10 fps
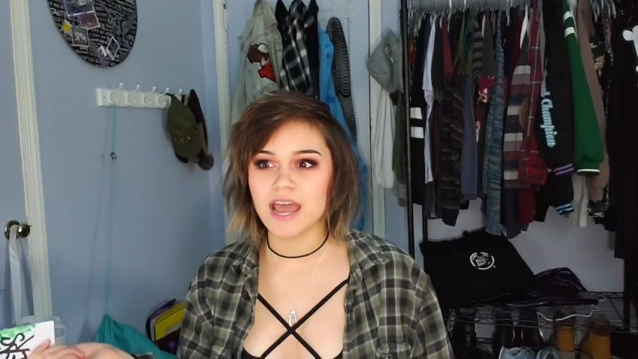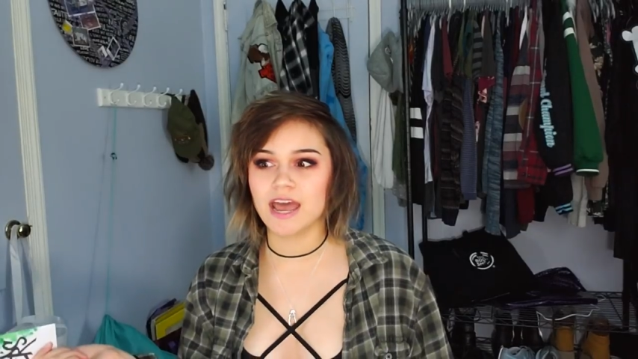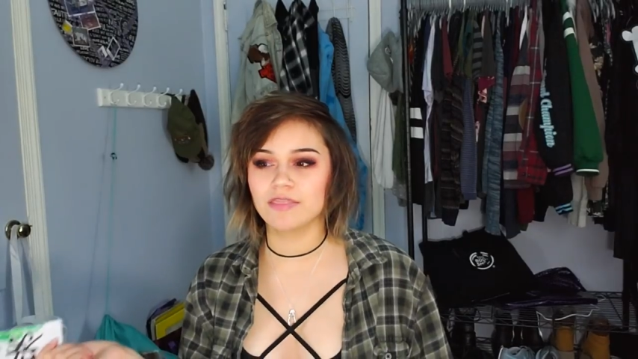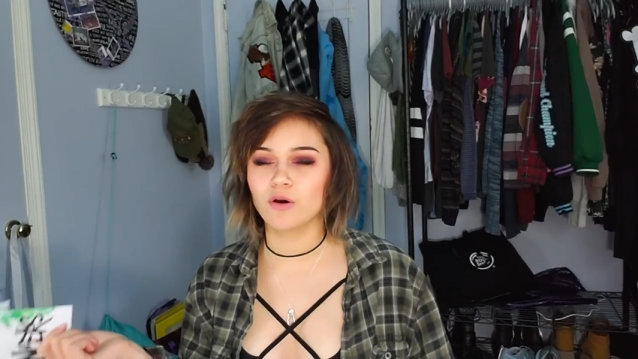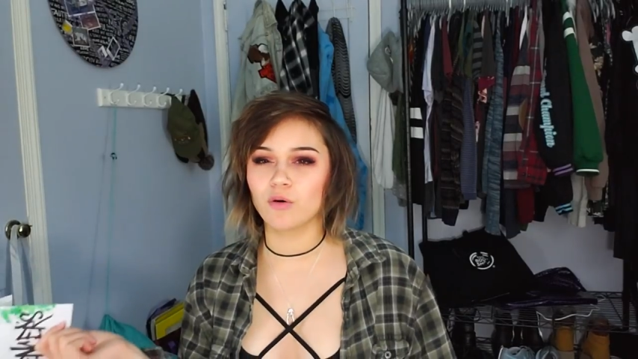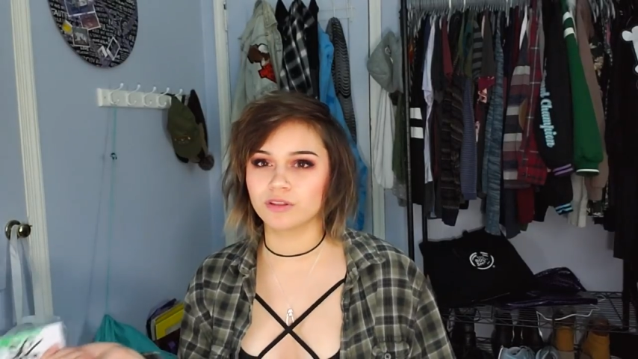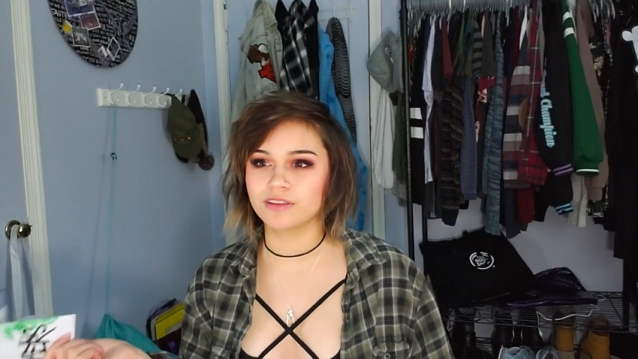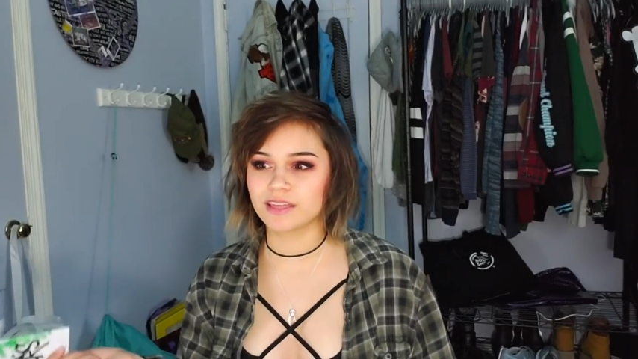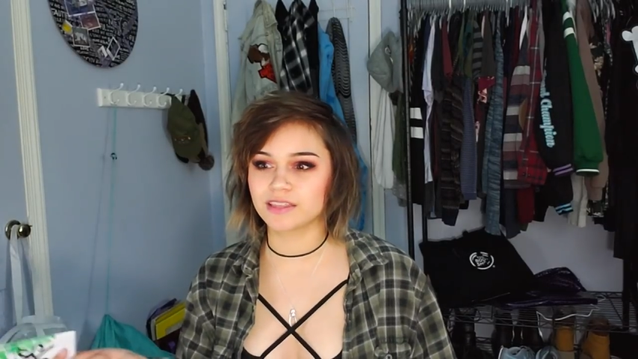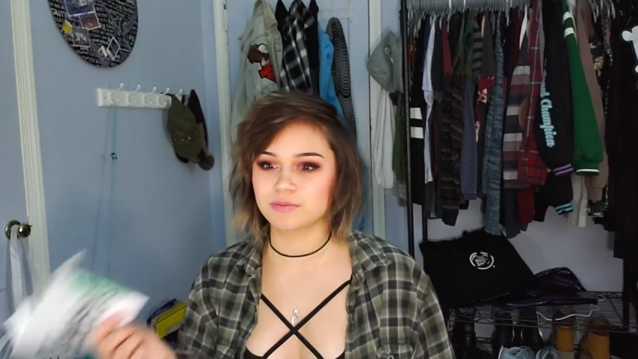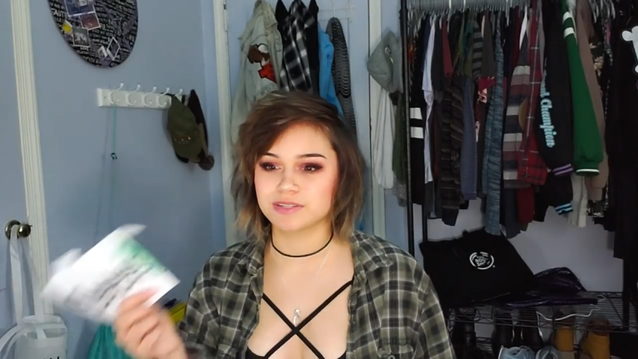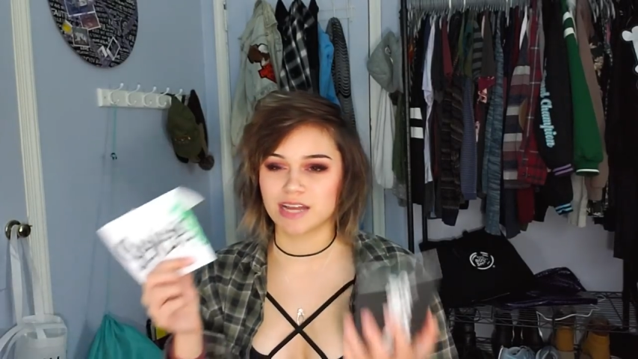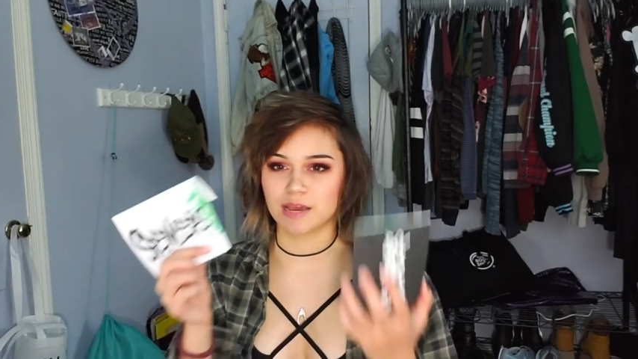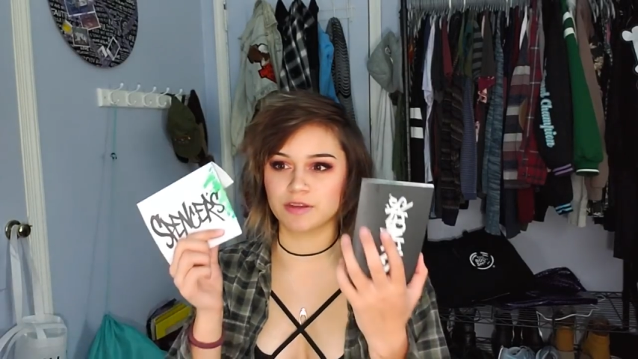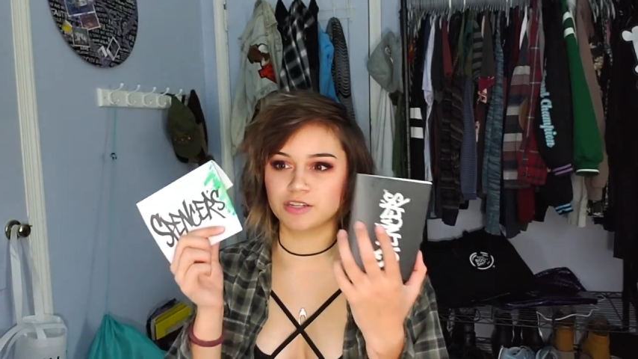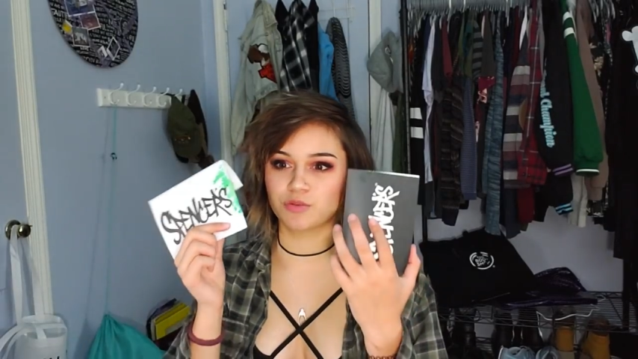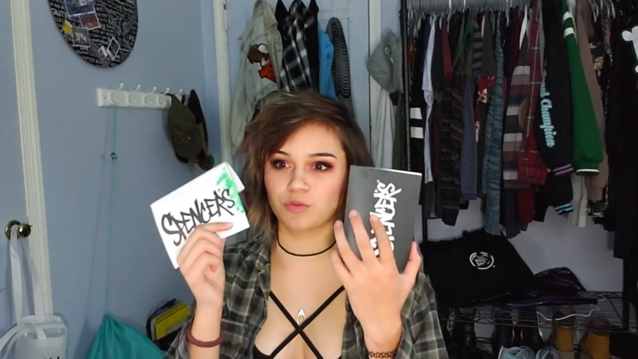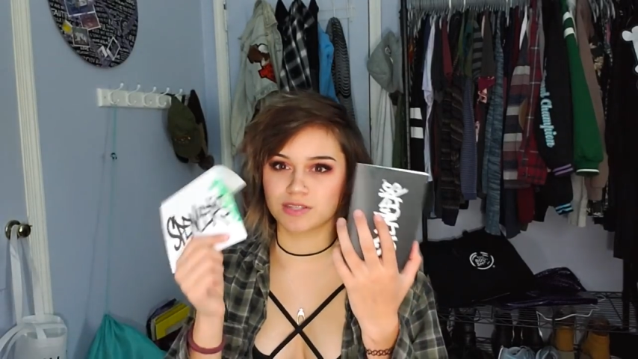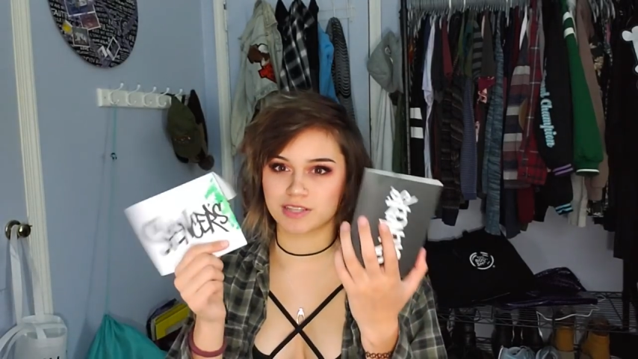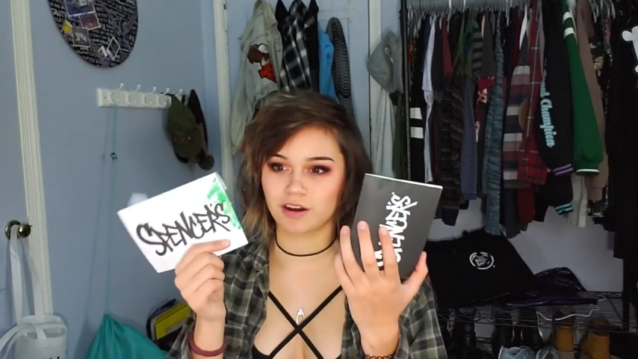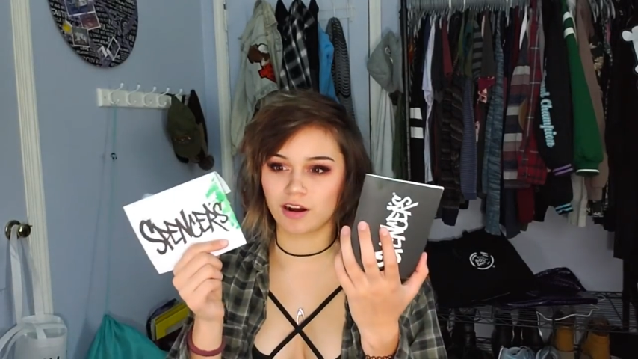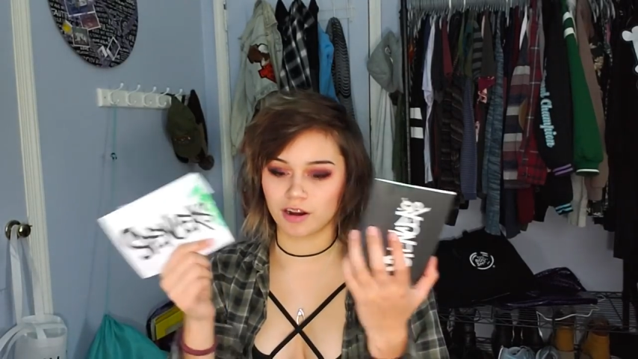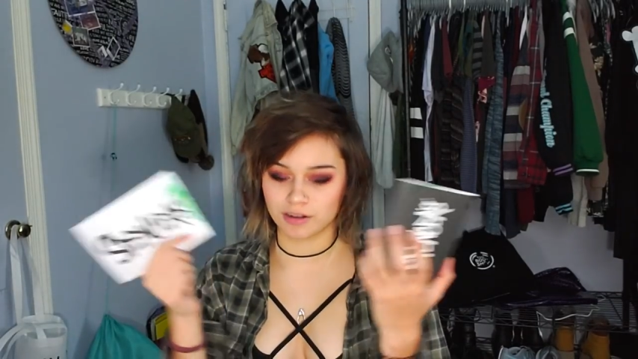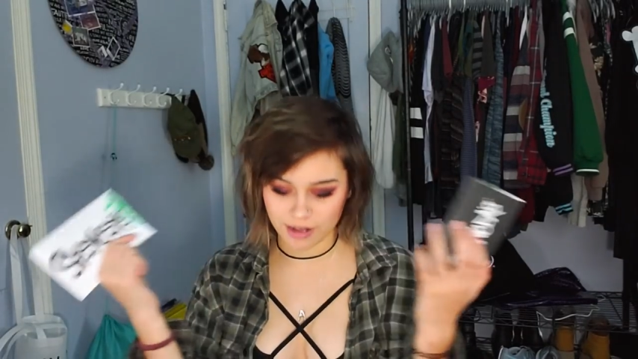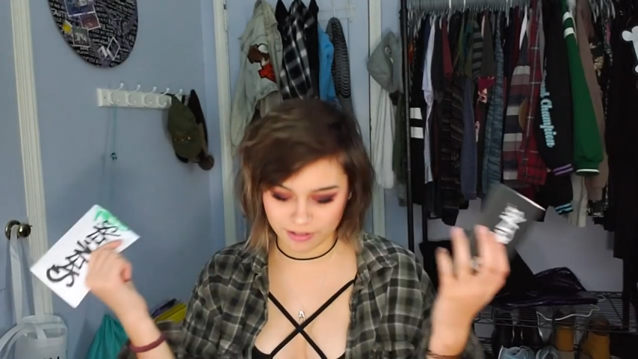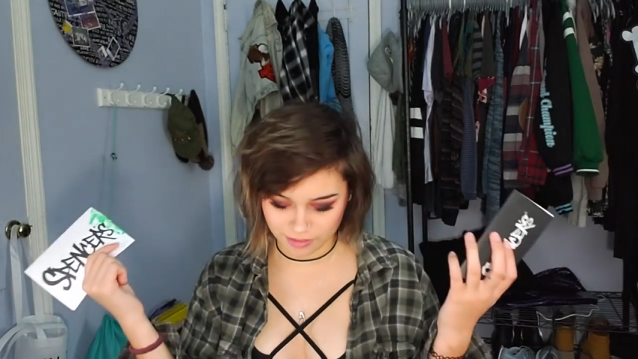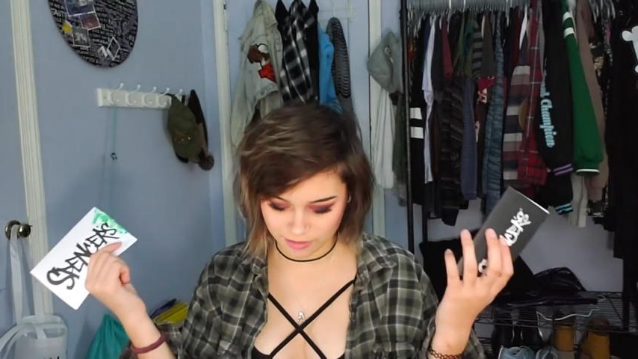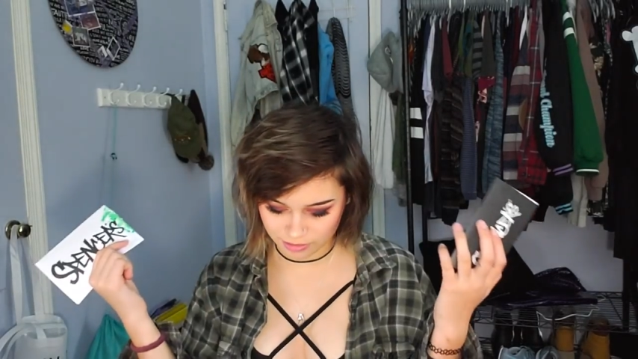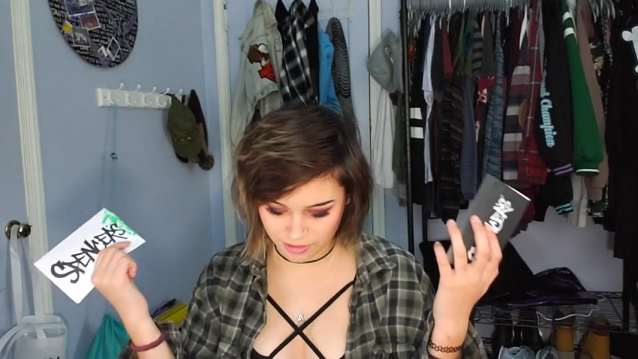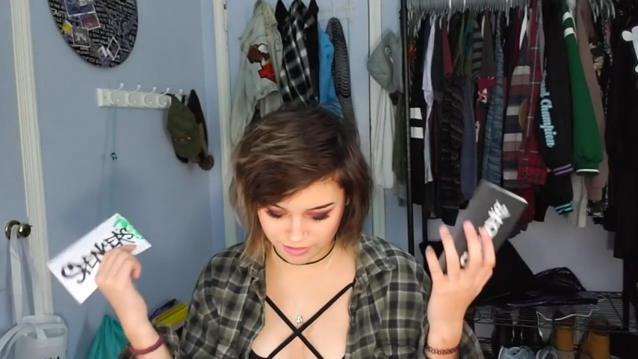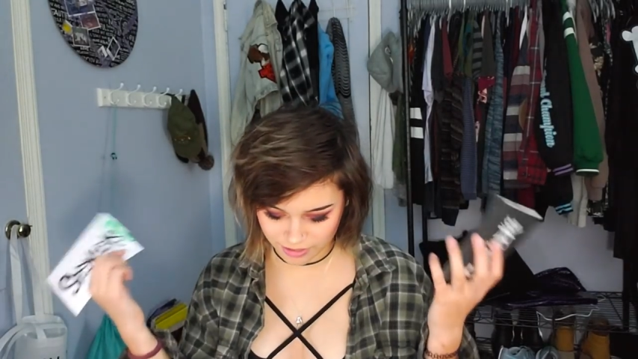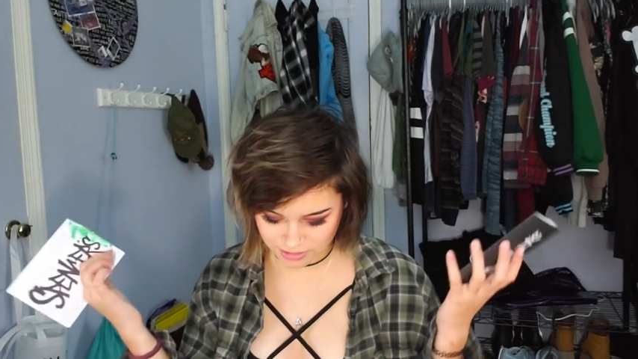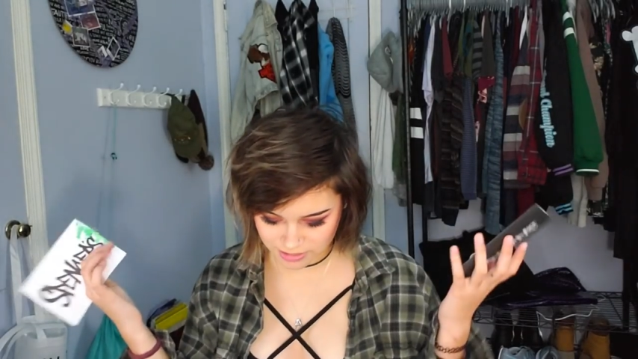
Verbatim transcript: and the only thing that was damaged was the card, nothing nothing